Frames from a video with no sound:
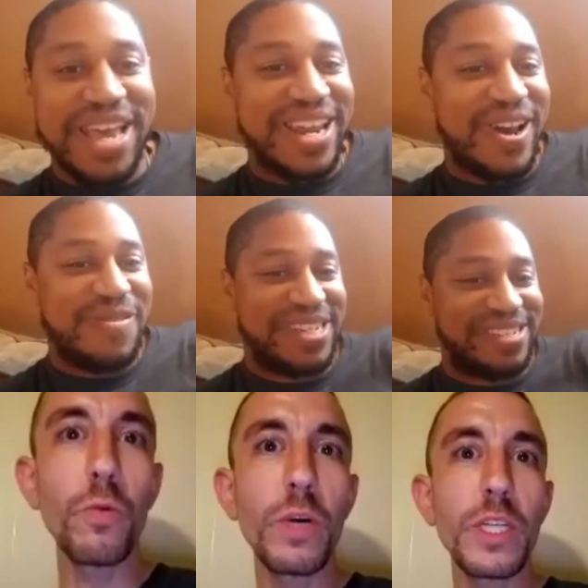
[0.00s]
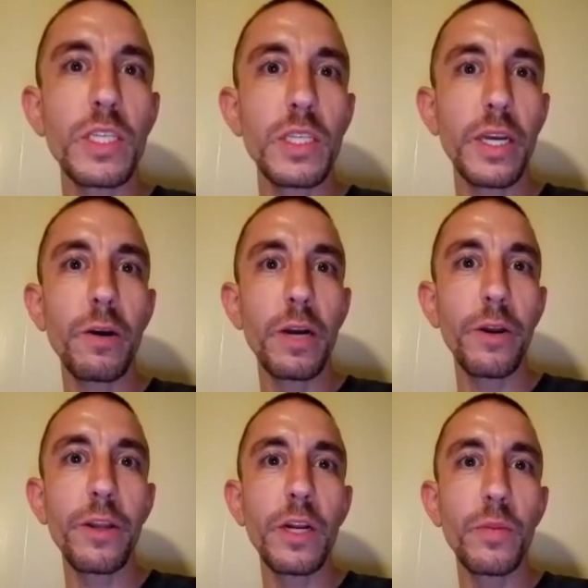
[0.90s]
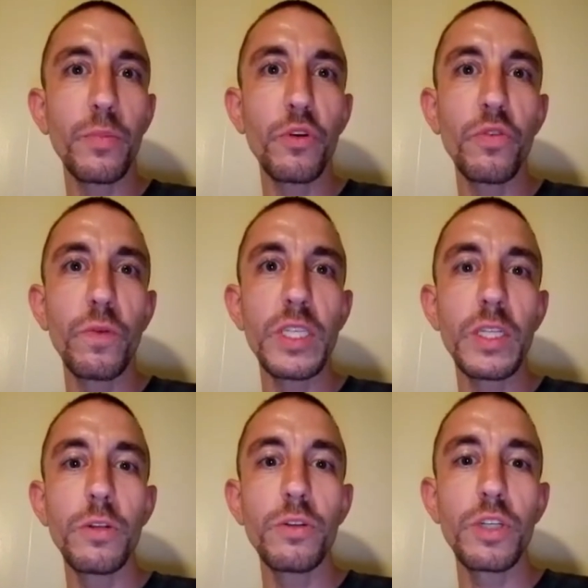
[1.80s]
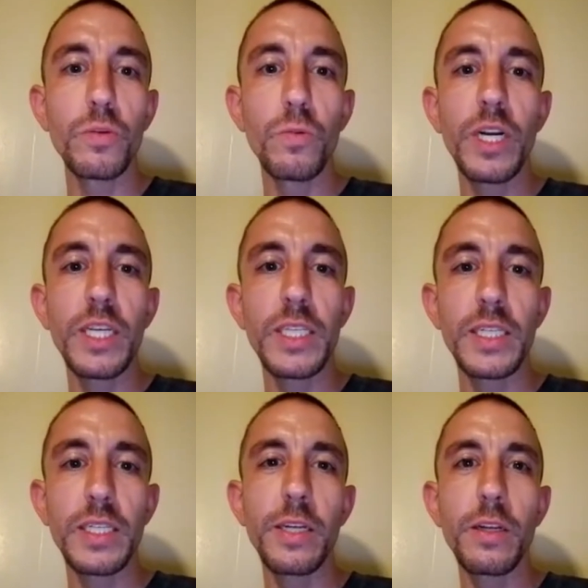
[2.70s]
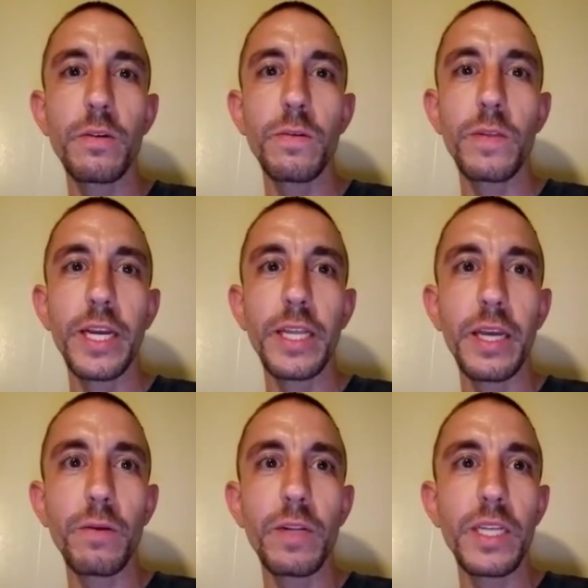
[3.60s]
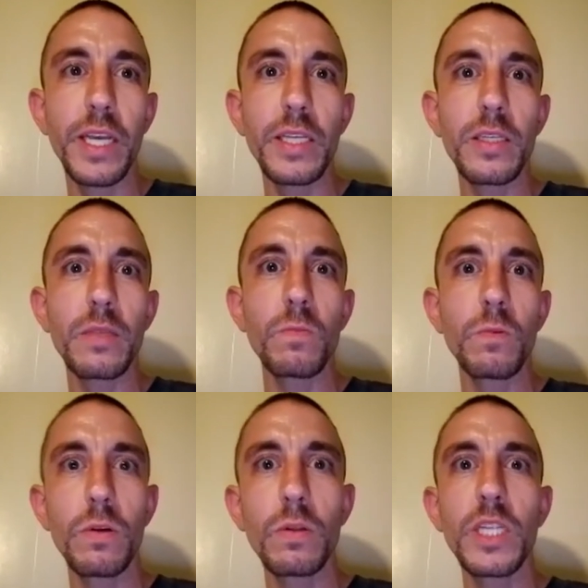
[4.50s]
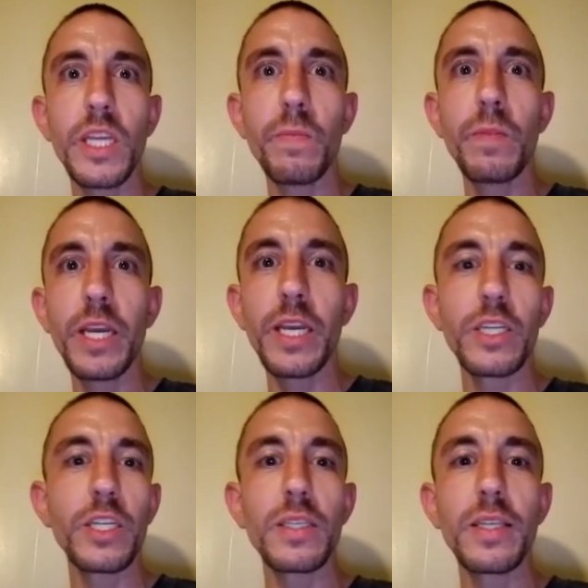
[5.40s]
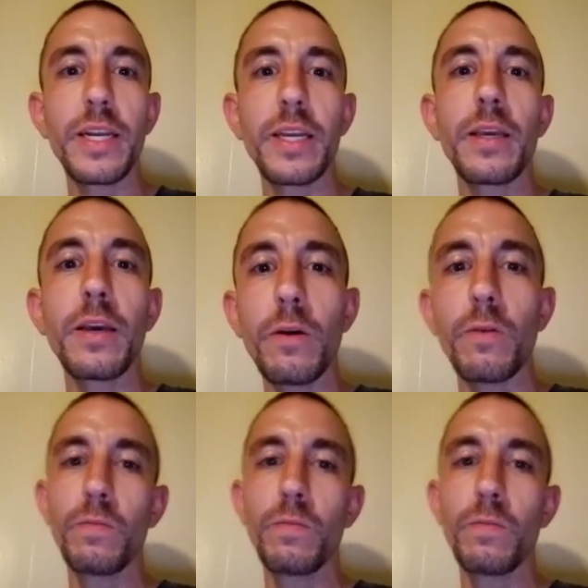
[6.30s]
how you know how are you gonna prove what's collusion and what isn't? You know, like, that would take some real deep digging. Just let it go.